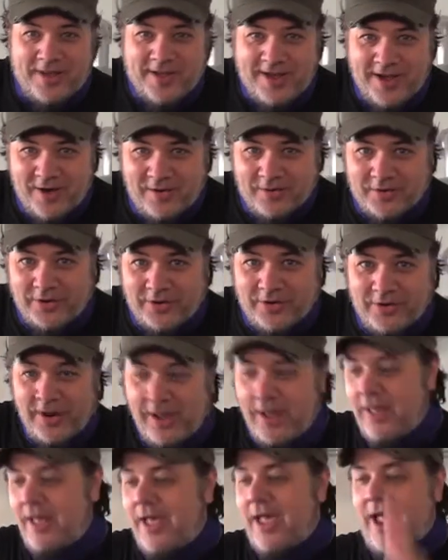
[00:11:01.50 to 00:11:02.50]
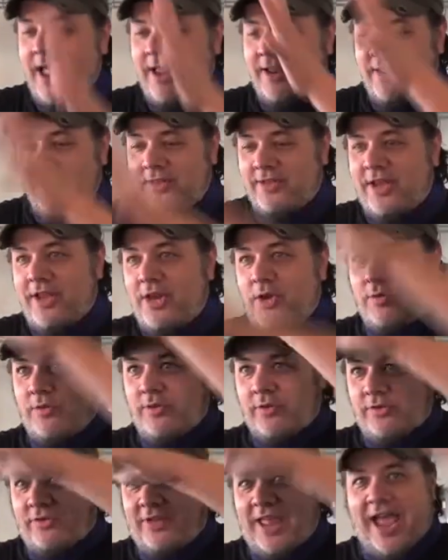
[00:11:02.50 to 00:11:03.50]
the counter and continue
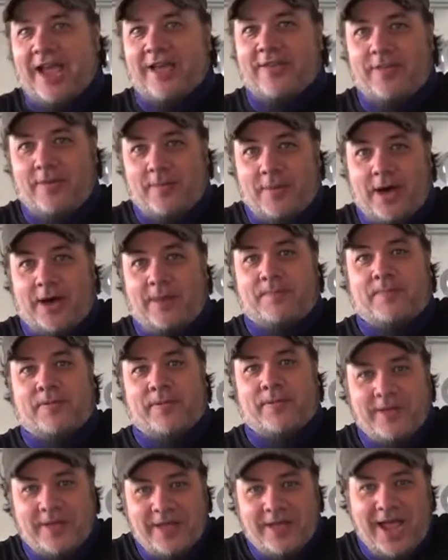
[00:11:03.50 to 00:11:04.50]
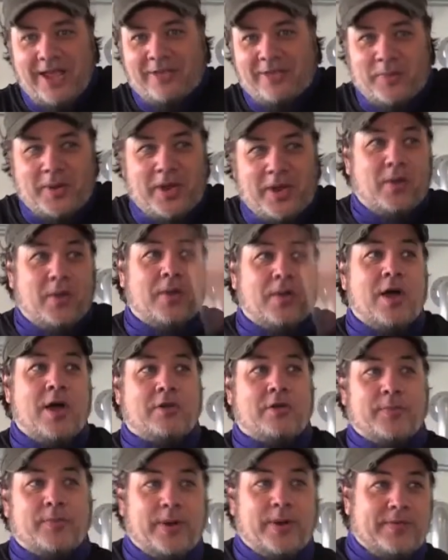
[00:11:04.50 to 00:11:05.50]
to stack them up as we go
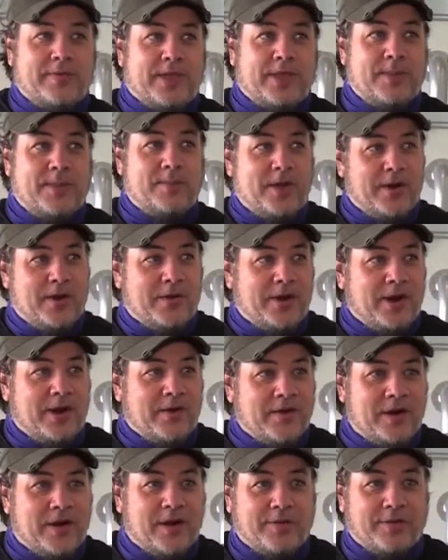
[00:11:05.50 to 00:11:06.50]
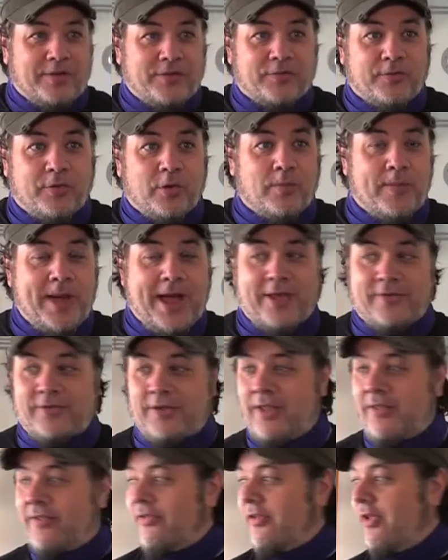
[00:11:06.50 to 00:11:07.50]
along so we don't have to keep carrying around all these full
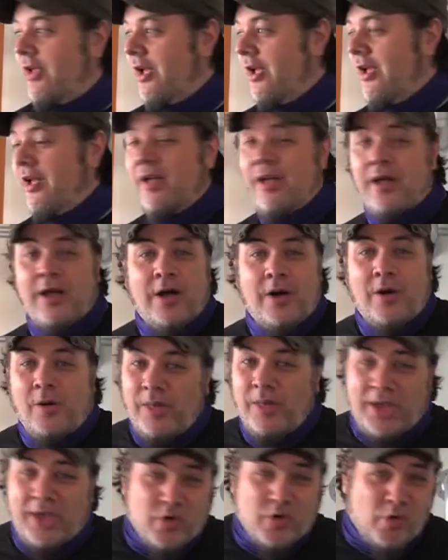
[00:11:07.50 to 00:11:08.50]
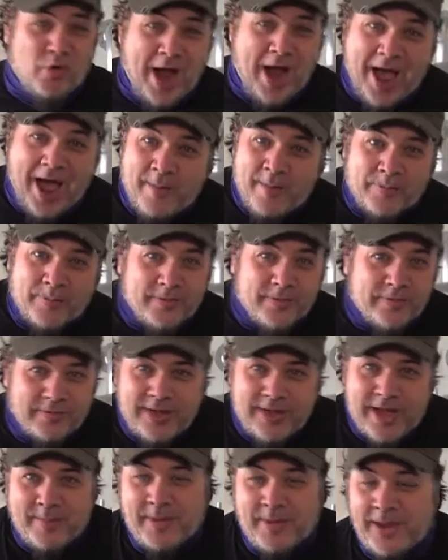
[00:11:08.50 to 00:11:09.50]
baskets. Holy crap.
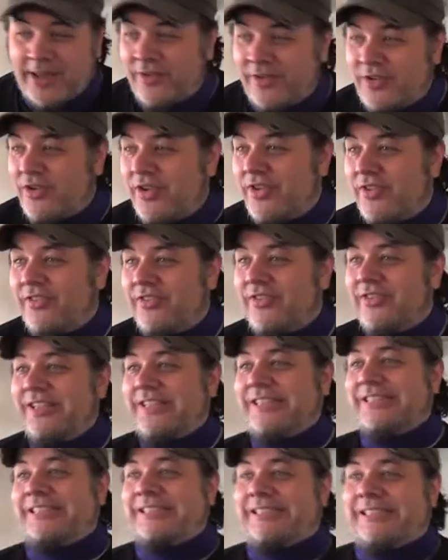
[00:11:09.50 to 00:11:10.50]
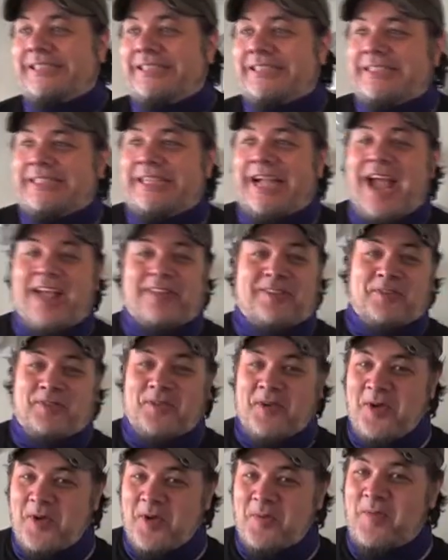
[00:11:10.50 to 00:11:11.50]
I mean, just as a
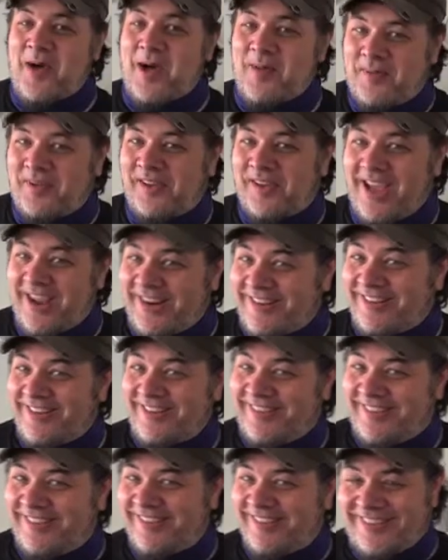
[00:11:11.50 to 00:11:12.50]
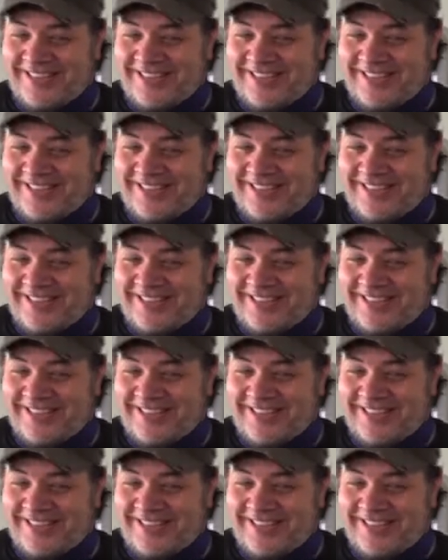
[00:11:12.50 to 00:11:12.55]
Funko Pop collector,